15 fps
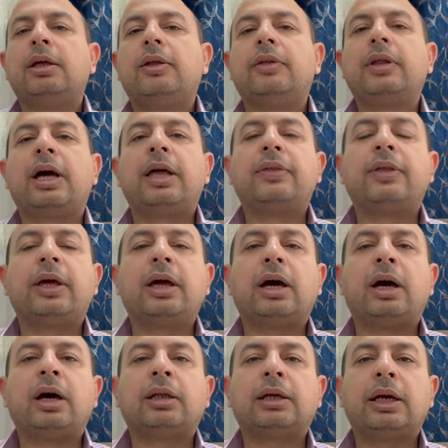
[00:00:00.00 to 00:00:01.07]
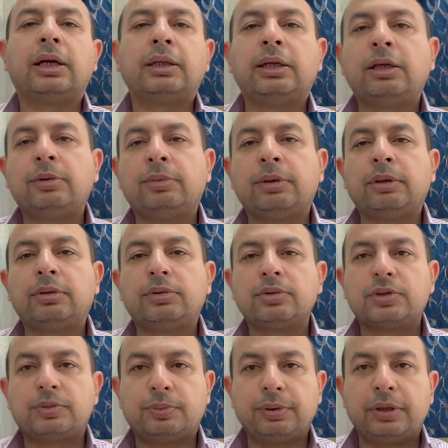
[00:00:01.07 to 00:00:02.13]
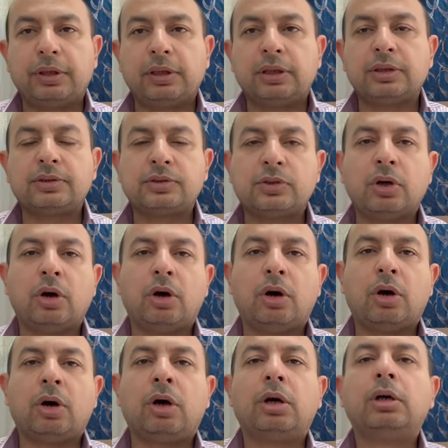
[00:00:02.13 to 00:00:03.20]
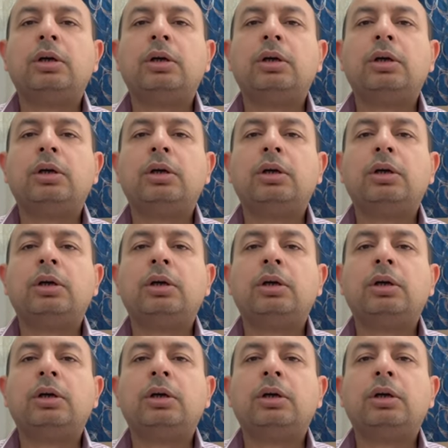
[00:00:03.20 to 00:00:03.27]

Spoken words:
that they are unable to speak, so